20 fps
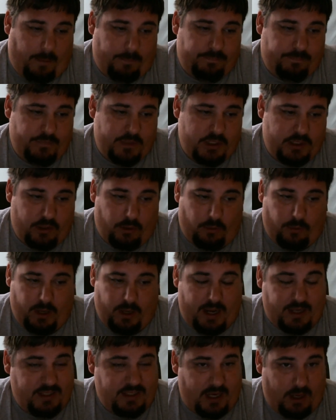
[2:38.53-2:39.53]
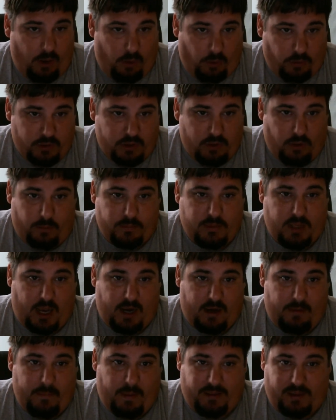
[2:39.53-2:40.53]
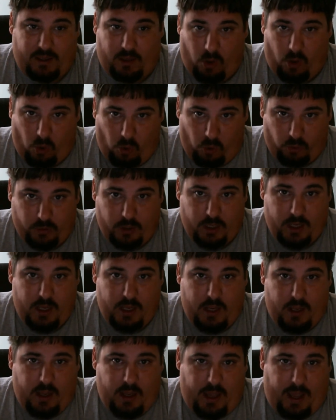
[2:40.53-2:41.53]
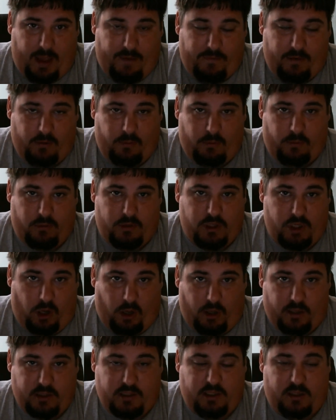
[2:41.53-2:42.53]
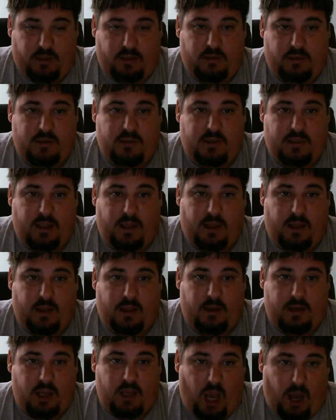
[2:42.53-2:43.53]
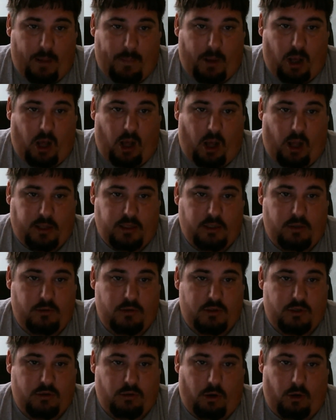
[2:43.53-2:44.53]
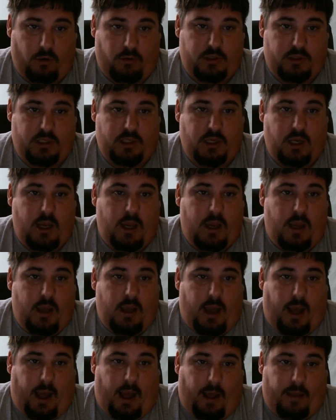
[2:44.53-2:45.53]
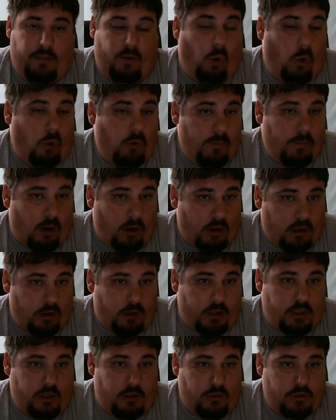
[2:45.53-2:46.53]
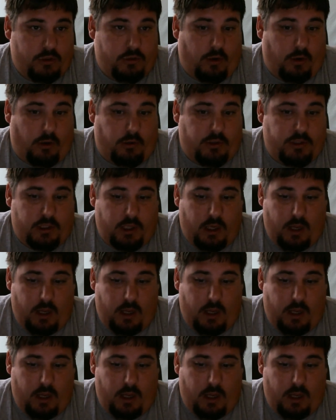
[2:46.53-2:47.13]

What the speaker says: So when I say old school, I'm talking about the old Evinrude Johnsons, the Yamaha two-strokes, the old Mercury two-strokes.